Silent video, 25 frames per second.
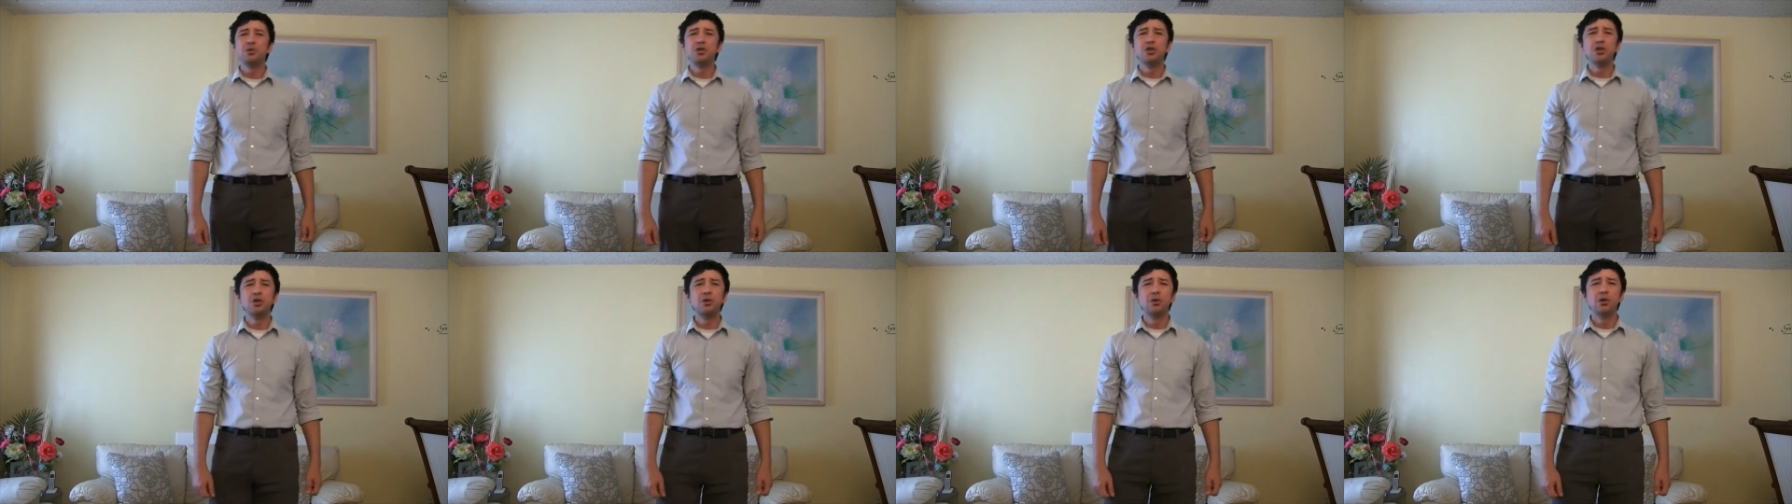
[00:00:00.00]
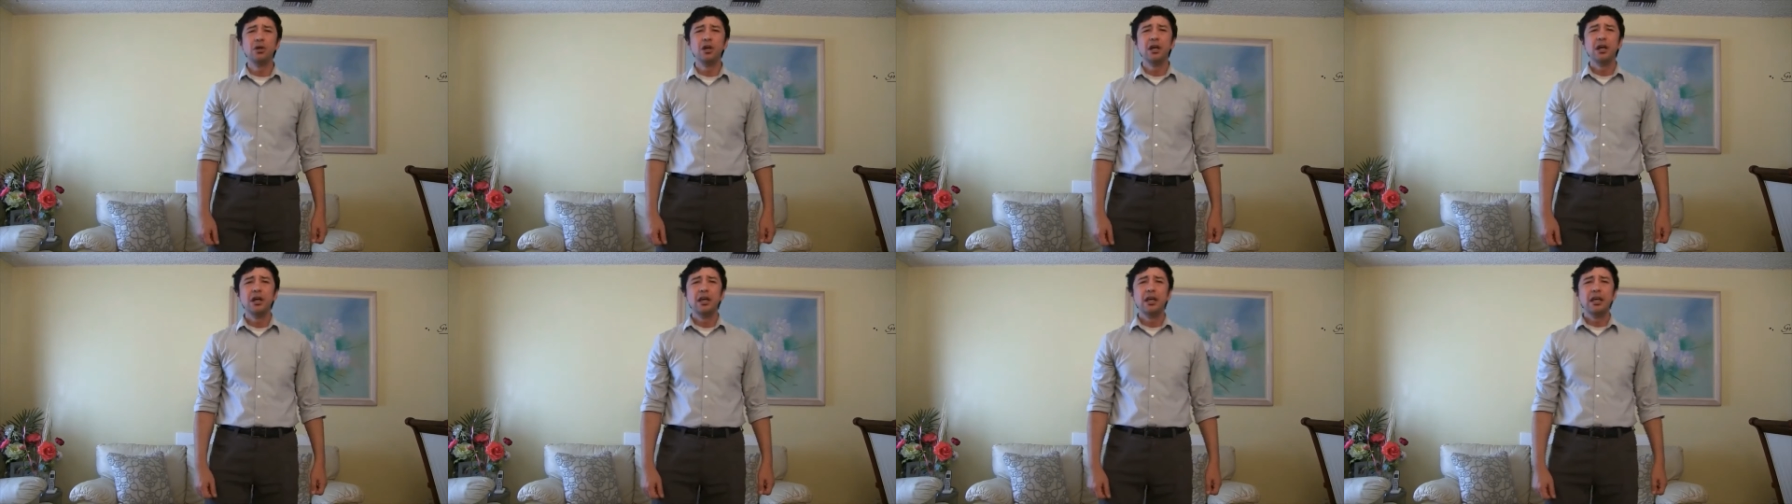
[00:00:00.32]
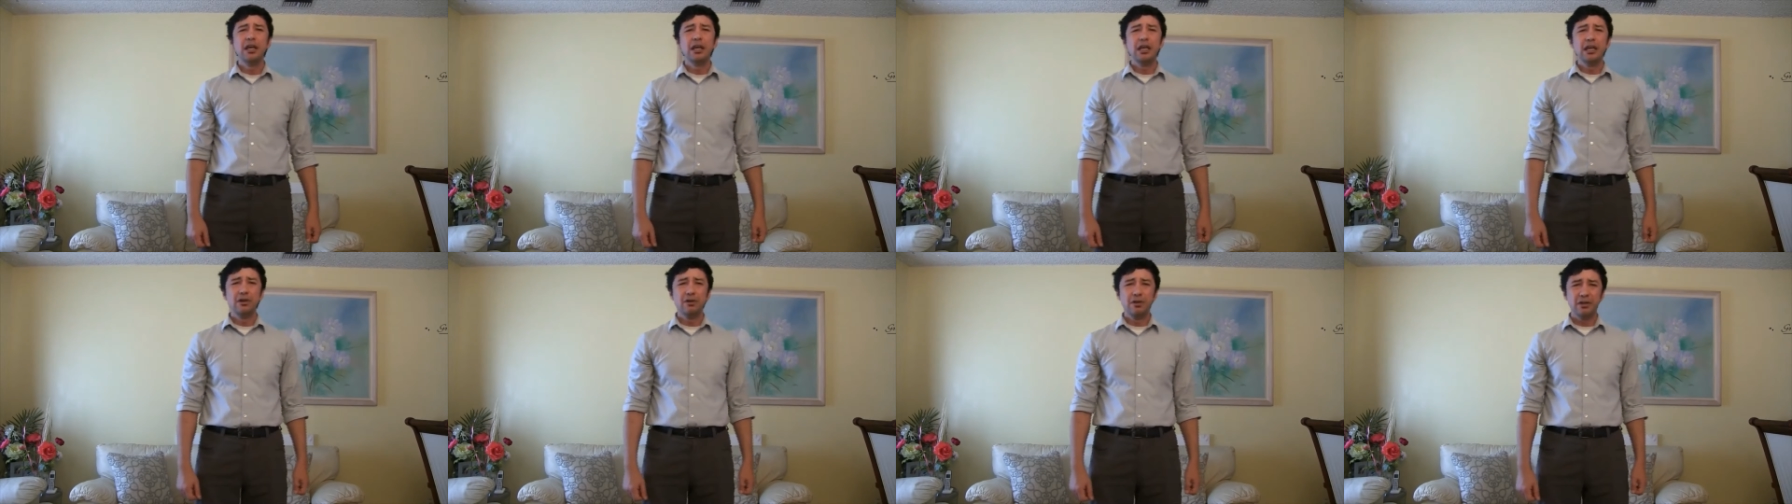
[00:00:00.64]
do
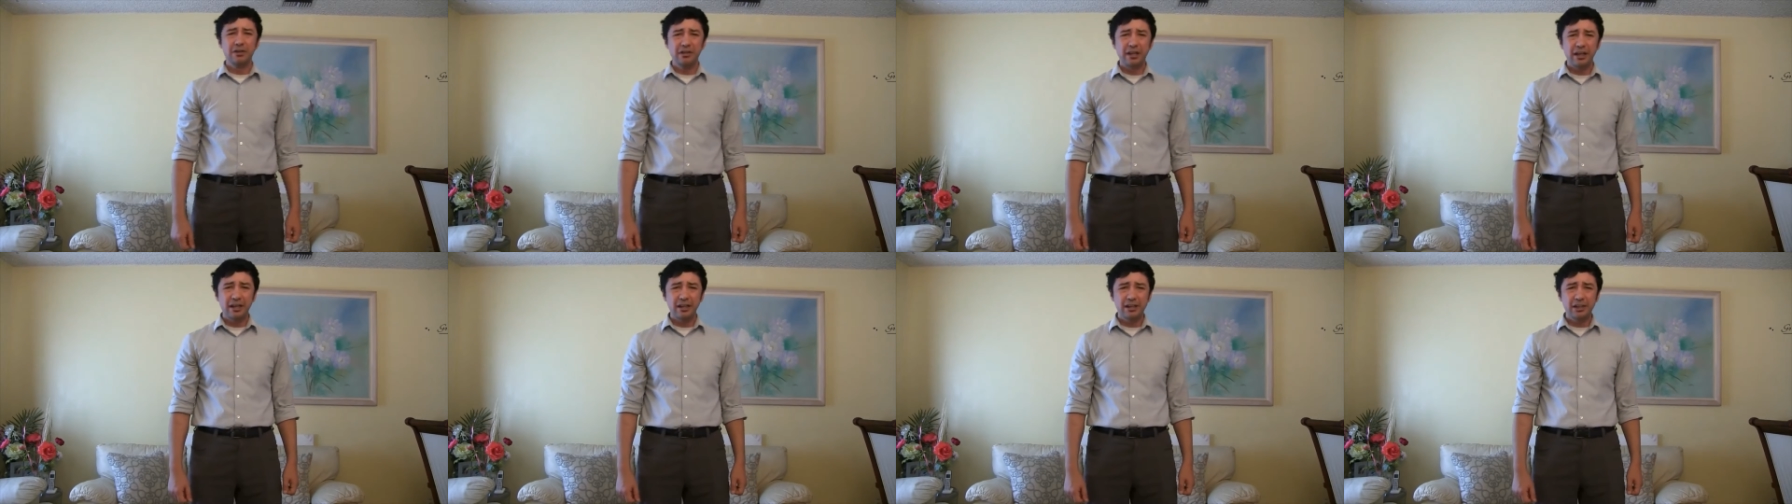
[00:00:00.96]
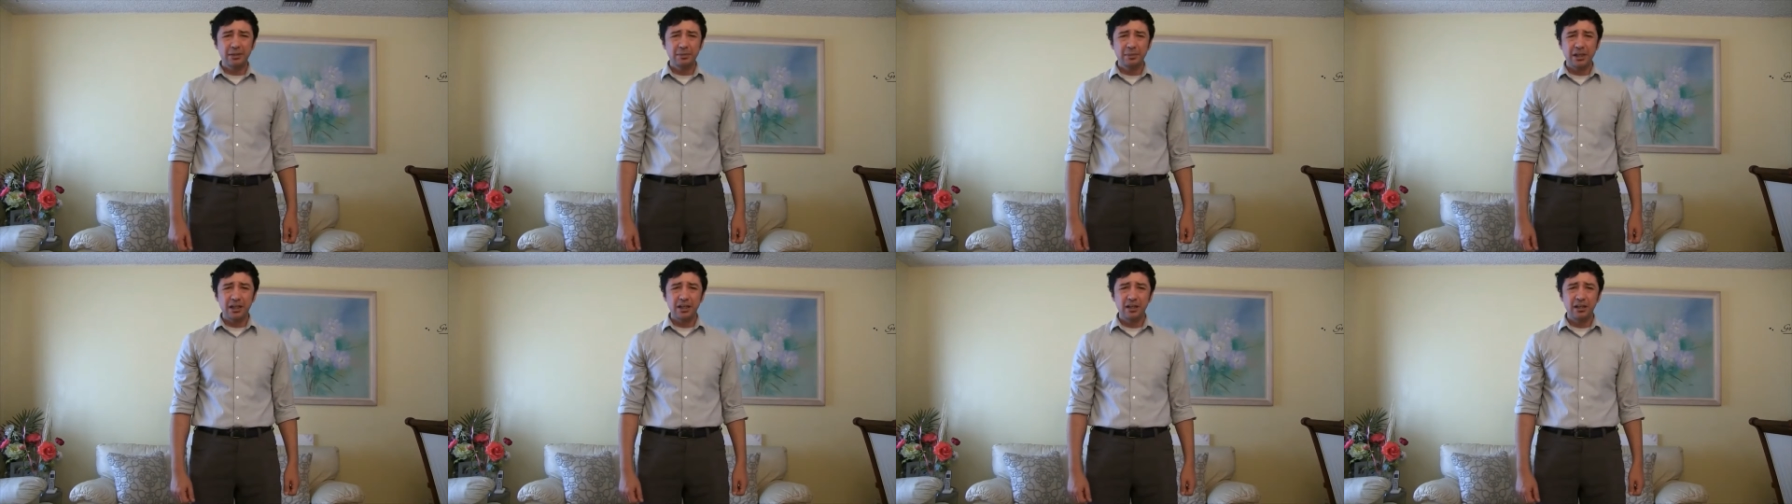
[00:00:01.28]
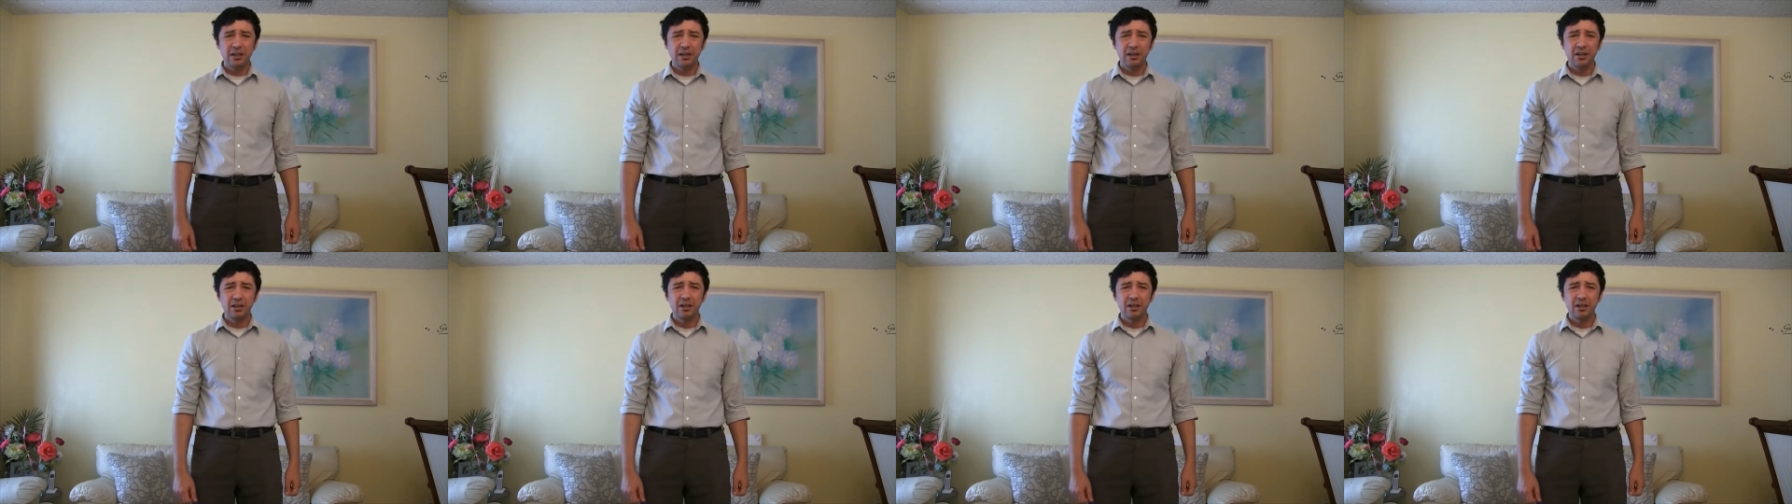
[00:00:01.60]
irritates me.